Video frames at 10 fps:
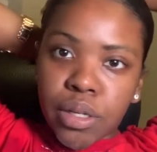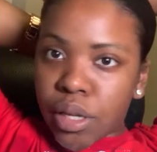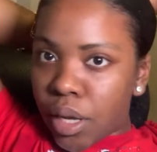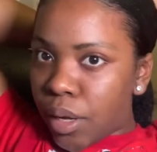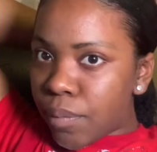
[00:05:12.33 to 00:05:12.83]

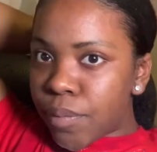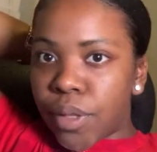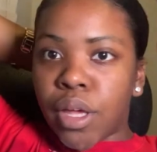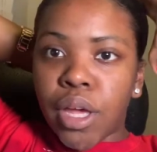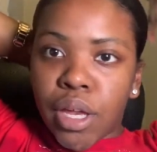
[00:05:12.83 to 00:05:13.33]
Okay,
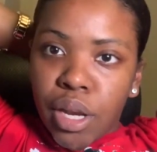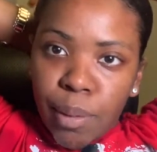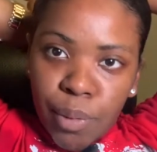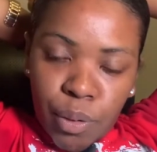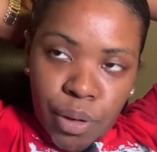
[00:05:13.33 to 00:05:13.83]
now I'm
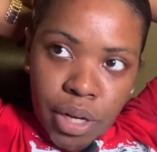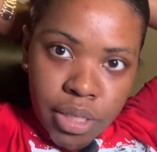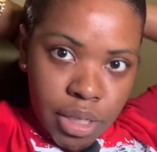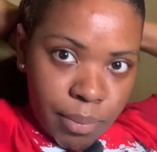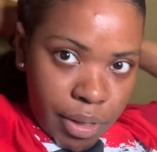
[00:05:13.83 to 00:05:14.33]
gonna go ahead and
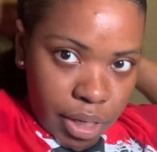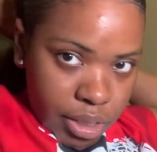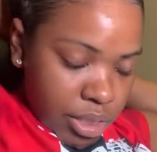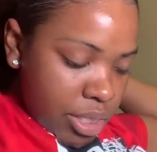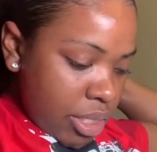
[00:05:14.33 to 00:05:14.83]
take my
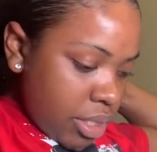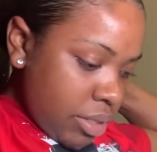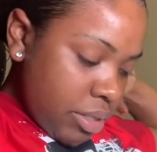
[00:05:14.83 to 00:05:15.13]
hair tie